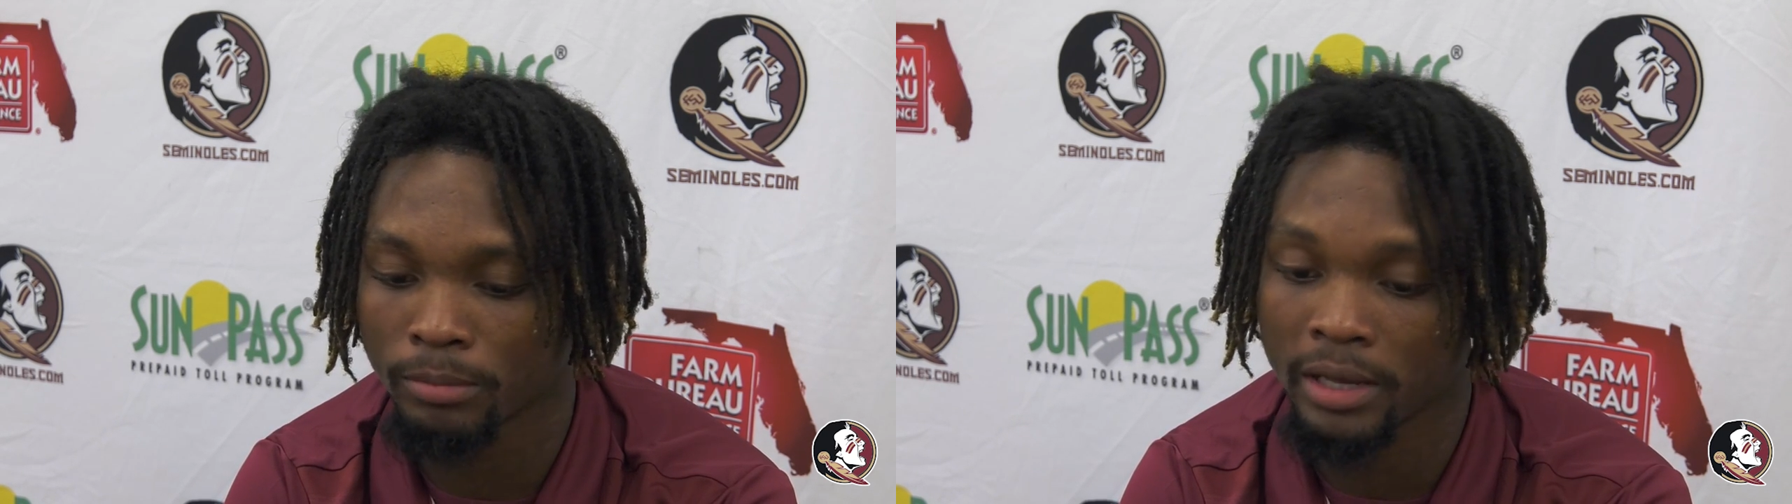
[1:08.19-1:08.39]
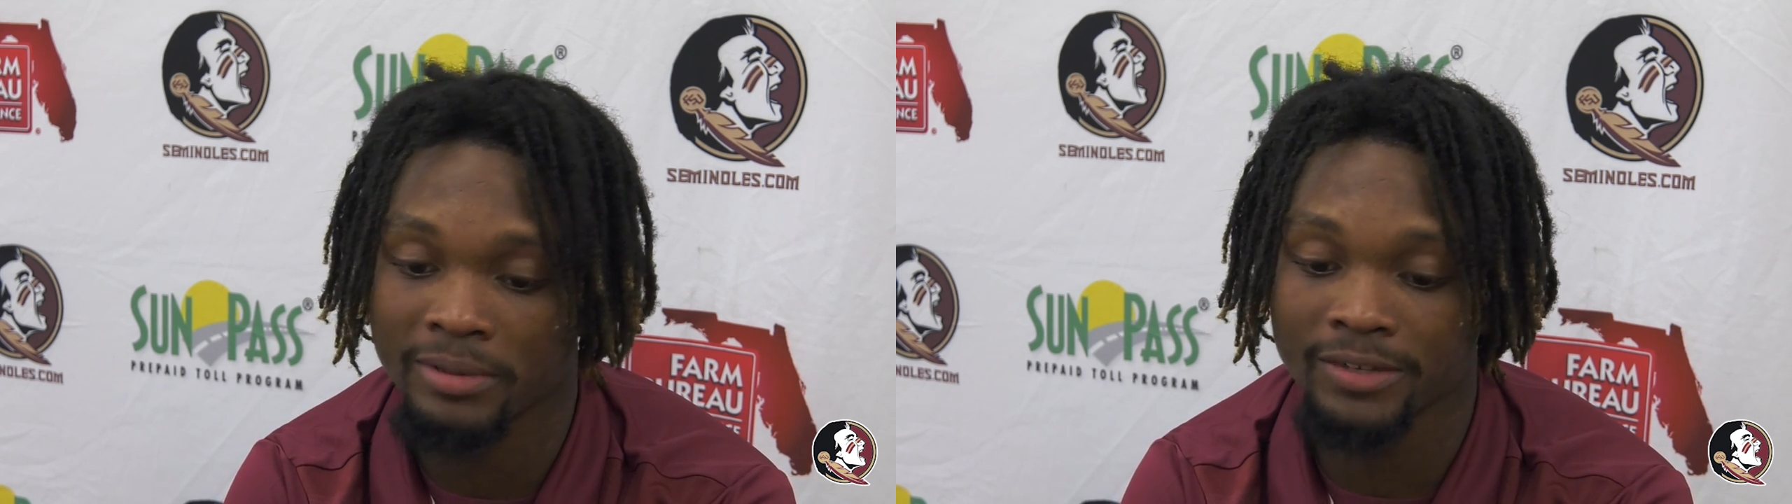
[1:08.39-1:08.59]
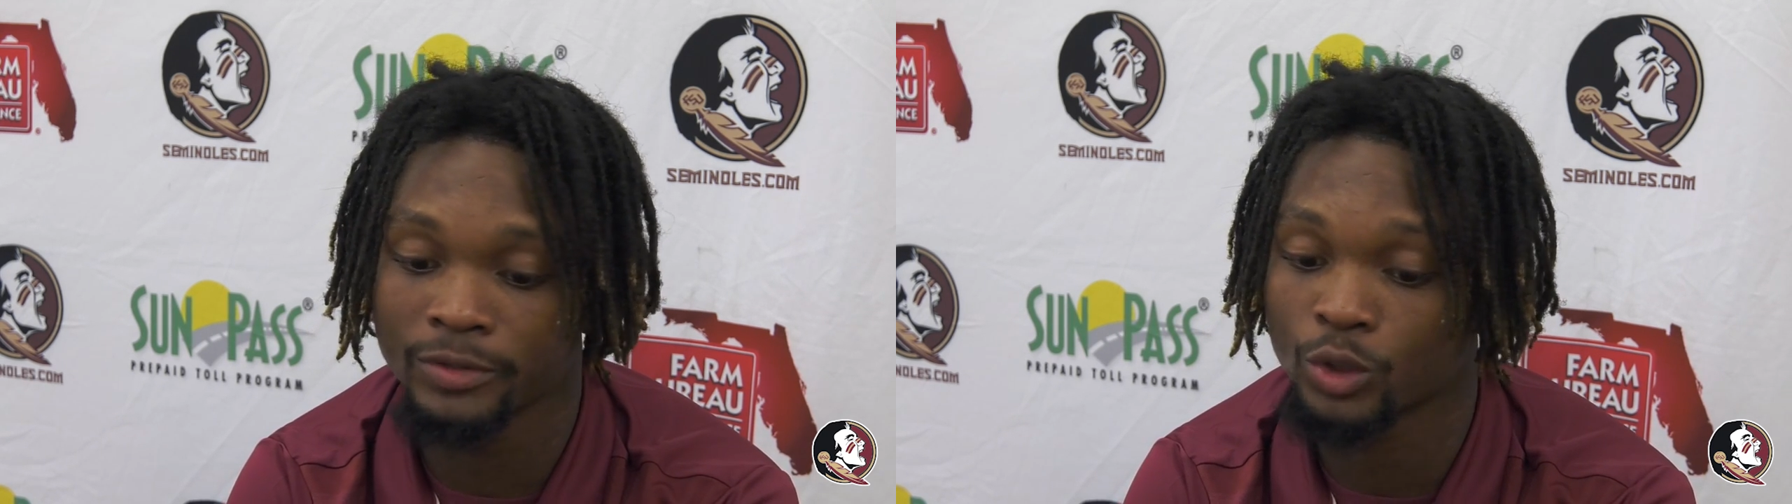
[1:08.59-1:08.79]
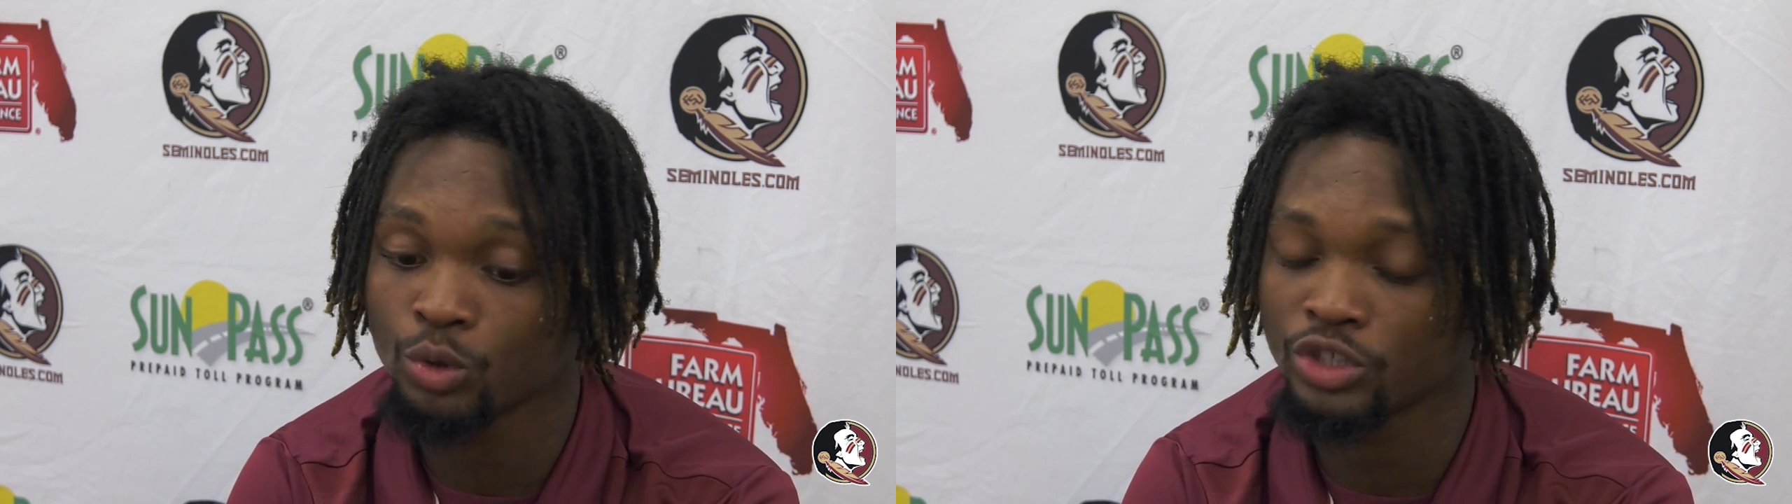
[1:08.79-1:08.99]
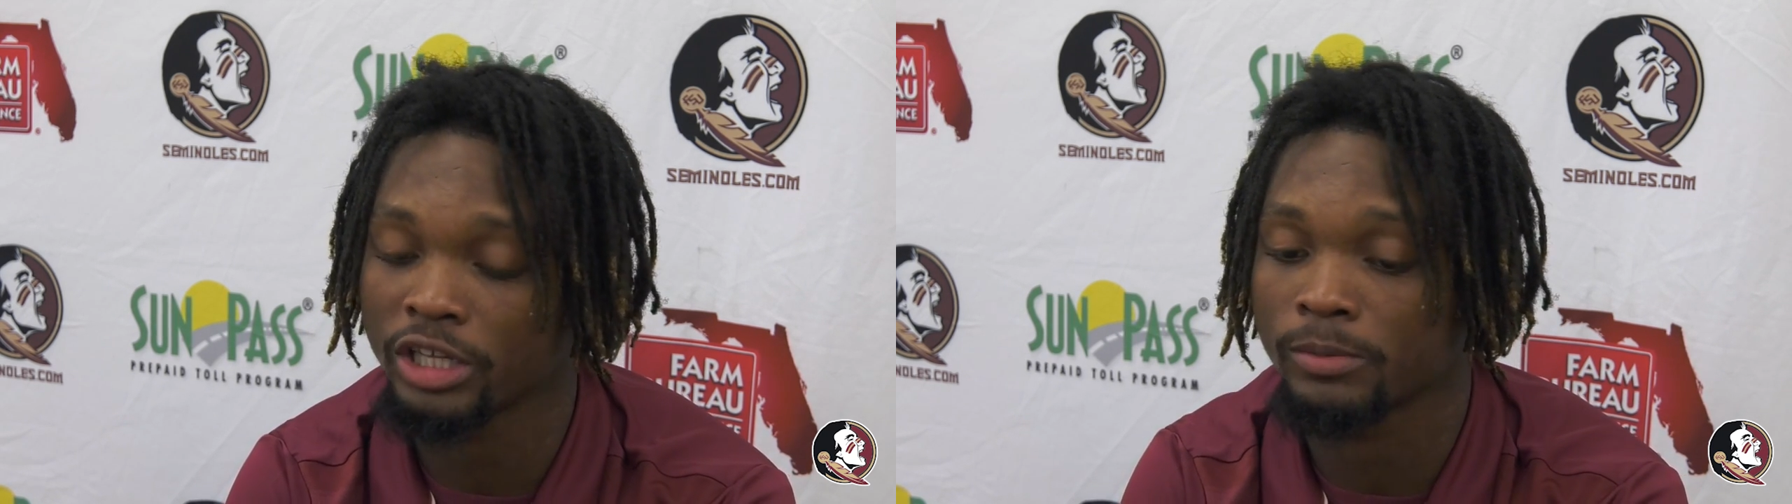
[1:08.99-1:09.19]
or maybe even
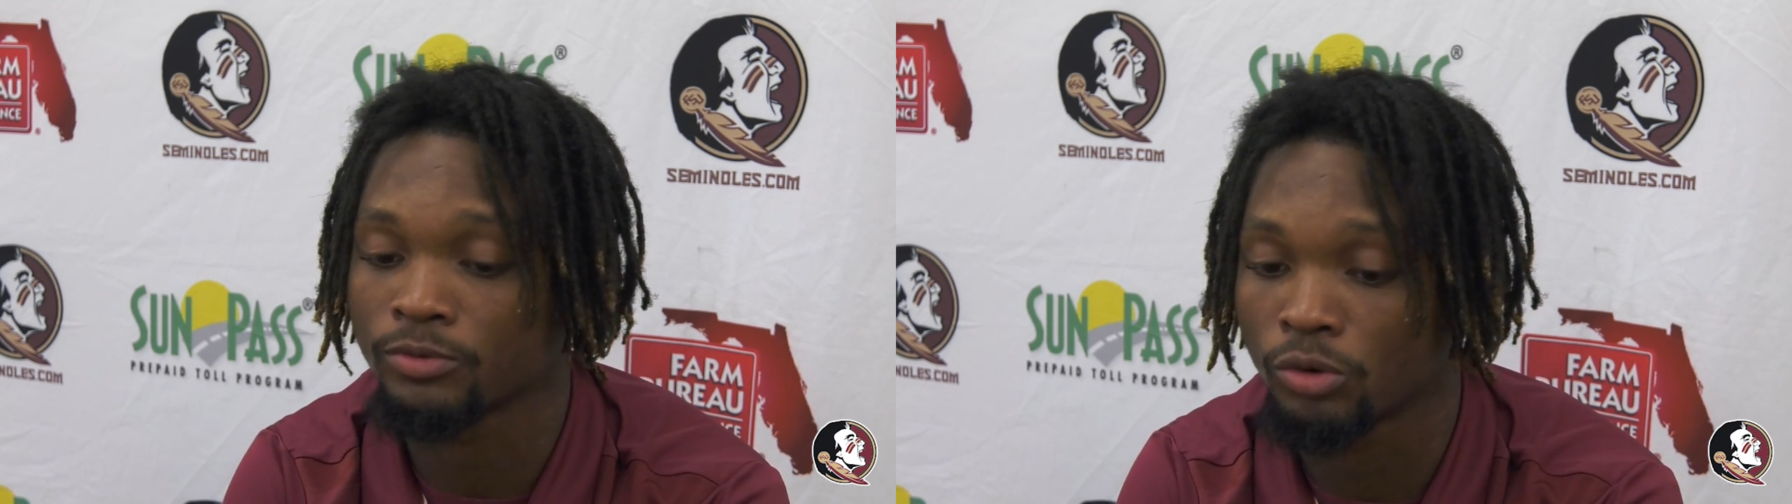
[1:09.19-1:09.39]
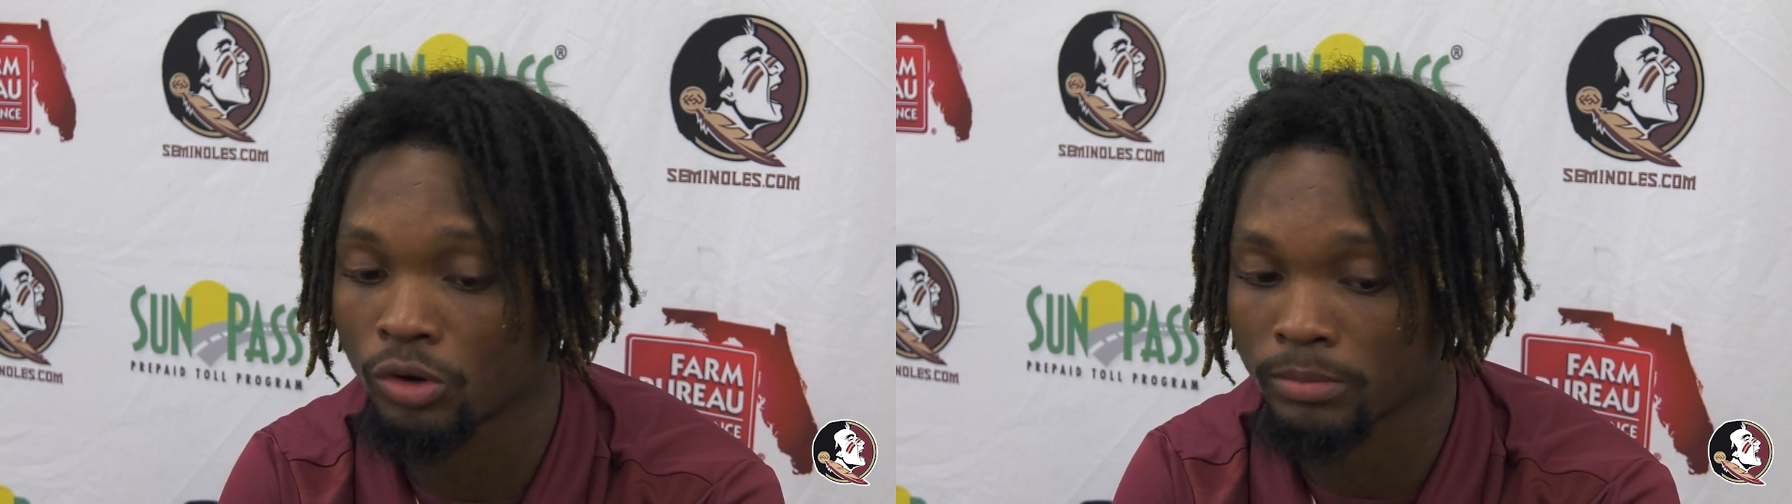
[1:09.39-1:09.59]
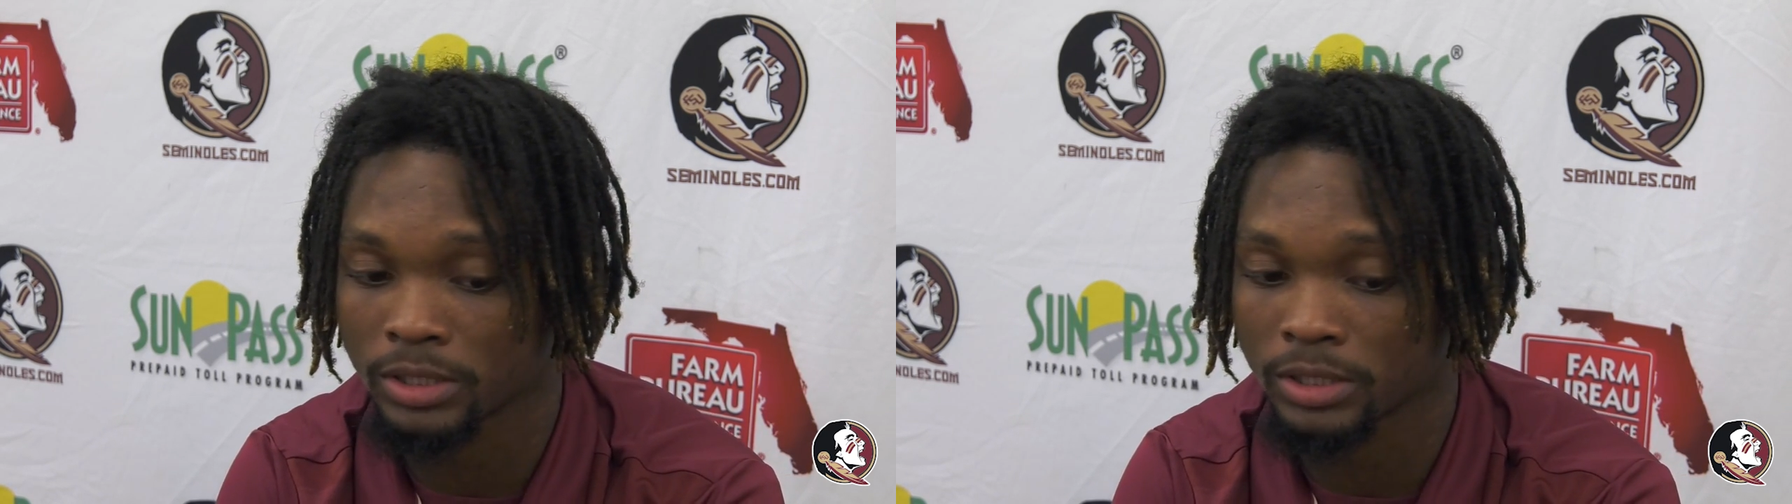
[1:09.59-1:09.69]
two steps forward,